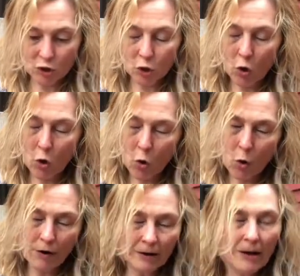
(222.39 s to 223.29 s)

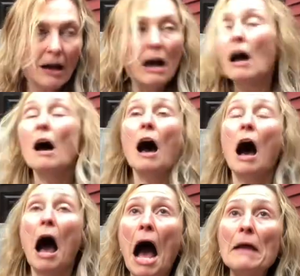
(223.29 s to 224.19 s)
So
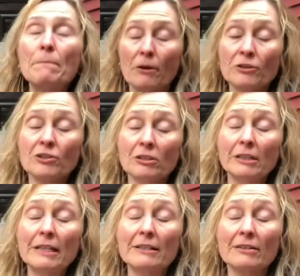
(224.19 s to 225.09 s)
I
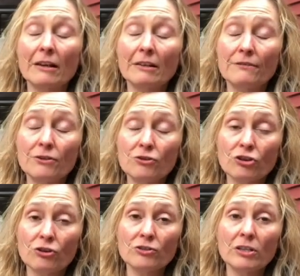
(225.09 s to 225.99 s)
personally, because I live in New
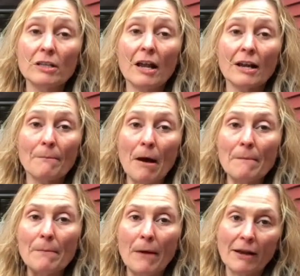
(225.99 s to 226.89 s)
Jersey and I'm on
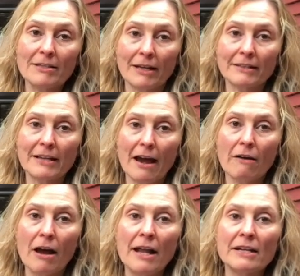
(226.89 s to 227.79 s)
my back deck
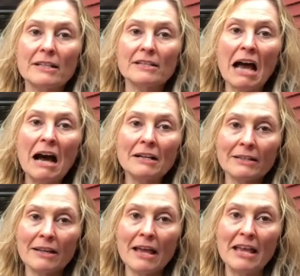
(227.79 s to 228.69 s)
now and it is hot
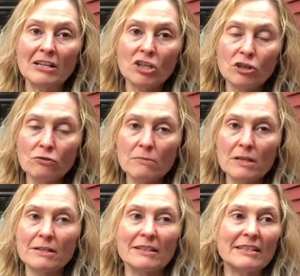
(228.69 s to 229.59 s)
and
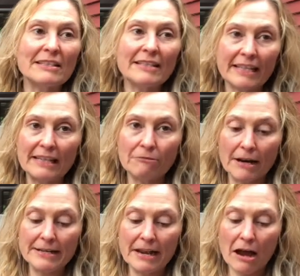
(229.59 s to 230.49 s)
humid and sticky
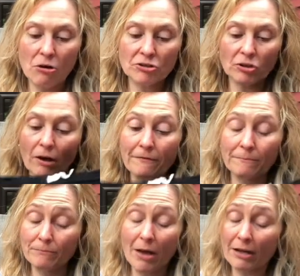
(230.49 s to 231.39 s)
right now. So I'm
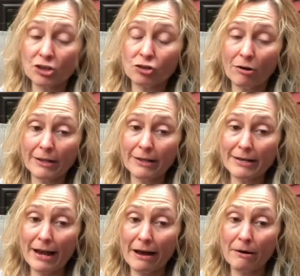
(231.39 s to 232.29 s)
not going to try on
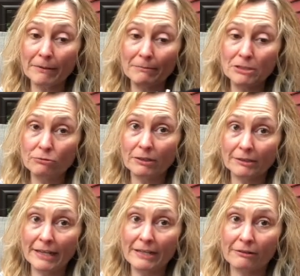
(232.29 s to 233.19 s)
now. I'm going to be doing
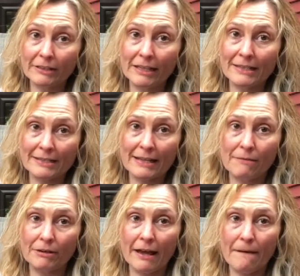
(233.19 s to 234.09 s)
it later on the
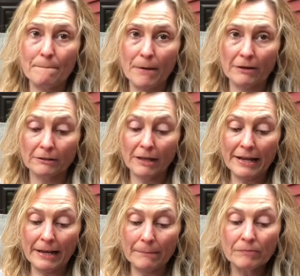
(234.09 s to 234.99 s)
inside when I have better
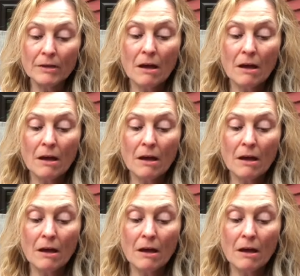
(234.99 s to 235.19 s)
lighting.